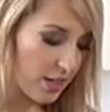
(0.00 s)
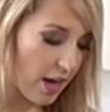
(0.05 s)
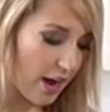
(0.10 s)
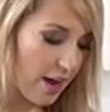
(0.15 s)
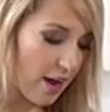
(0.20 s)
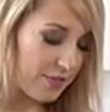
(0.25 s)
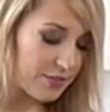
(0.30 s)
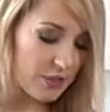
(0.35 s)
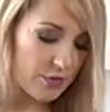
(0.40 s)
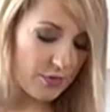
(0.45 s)

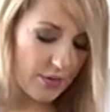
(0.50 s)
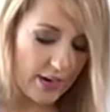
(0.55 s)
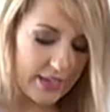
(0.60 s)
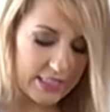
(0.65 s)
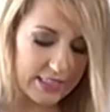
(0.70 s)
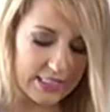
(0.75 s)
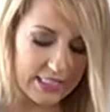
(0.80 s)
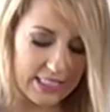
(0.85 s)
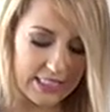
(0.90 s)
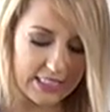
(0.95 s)
I often find
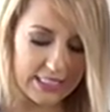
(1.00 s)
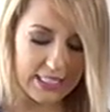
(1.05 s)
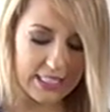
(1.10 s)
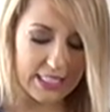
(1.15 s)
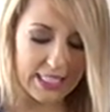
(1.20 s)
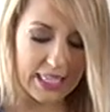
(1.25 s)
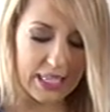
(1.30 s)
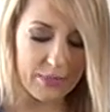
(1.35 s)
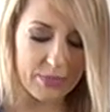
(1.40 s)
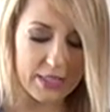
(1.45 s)
it's easy to
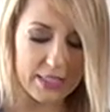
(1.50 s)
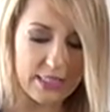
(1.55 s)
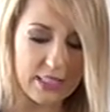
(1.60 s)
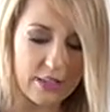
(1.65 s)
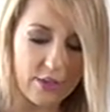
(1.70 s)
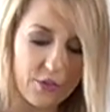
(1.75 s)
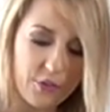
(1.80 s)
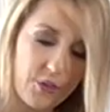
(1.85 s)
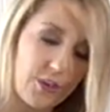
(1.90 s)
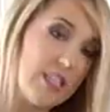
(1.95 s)
keep this
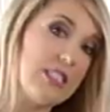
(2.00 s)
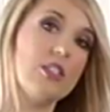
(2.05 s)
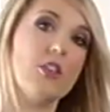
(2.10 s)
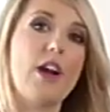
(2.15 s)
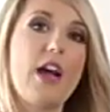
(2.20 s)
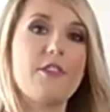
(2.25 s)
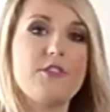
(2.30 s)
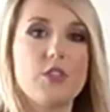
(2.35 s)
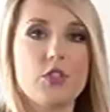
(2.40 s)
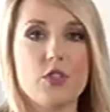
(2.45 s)
in the freezer
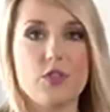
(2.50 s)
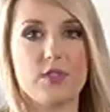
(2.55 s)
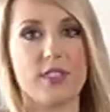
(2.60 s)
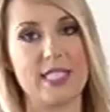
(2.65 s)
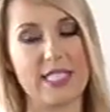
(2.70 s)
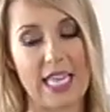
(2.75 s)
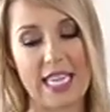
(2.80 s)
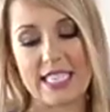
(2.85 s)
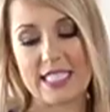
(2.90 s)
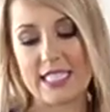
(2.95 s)
after you've
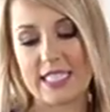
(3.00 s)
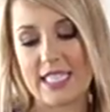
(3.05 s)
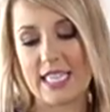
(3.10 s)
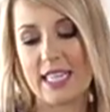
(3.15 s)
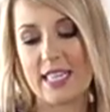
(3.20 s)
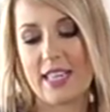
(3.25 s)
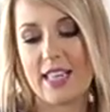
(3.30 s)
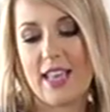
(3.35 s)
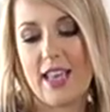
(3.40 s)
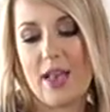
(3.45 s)
sliced
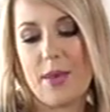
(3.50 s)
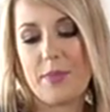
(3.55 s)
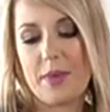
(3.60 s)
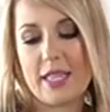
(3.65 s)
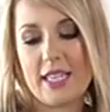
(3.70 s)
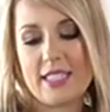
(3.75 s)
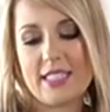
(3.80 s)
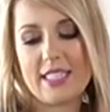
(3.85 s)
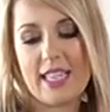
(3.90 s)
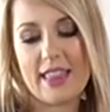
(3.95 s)
it,
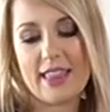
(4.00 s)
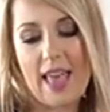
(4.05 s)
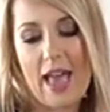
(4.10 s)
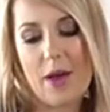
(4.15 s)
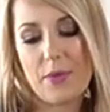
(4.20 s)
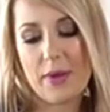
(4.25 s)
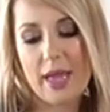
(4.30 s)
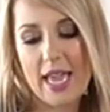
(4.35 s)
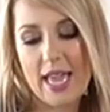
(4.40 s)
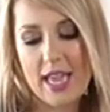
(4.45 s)
because then
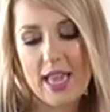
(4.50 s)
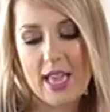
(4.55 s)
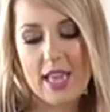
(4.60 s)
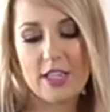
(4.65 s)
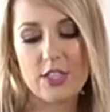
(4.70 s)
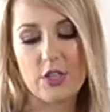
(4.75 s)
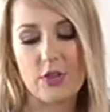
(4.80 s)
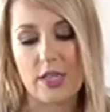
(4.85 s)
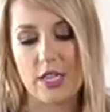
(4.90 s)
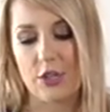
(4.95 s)
that way
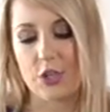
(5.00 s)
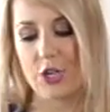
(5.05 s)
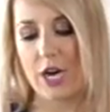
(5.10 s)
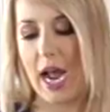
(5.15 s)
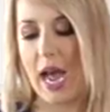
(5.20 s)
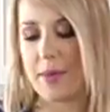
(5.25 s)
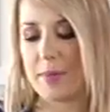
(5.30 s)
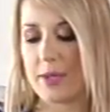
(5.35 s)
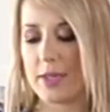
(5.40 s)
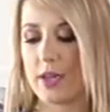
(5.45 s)
you can
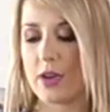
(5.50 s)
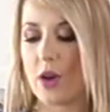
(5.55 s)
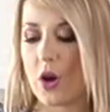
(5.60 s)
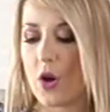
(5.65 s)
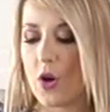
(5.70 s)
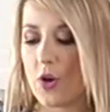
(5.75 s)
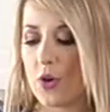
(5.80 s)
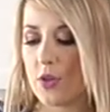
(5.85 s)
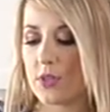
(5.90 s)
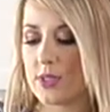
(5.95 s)
grab and
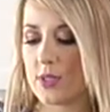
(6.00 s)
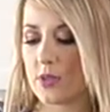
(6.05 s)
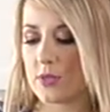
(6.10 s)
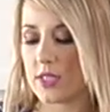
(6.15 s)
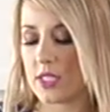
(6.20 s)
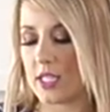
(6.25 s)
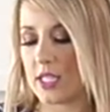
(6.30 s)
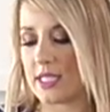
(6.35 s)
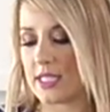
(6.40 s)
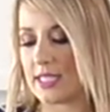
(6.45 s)
go, so
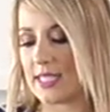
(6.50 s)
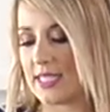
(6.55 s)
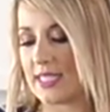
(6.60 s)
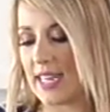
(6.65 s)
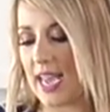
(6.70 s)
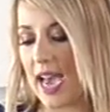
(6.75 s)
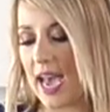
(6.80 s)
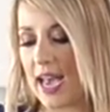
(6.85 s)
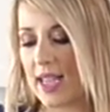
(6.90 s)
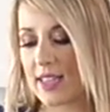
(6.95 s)
it's a good
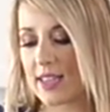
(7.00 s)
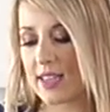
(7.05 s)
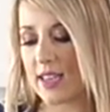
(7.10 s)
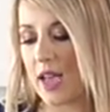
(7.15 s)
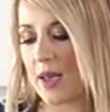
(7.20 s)
snack.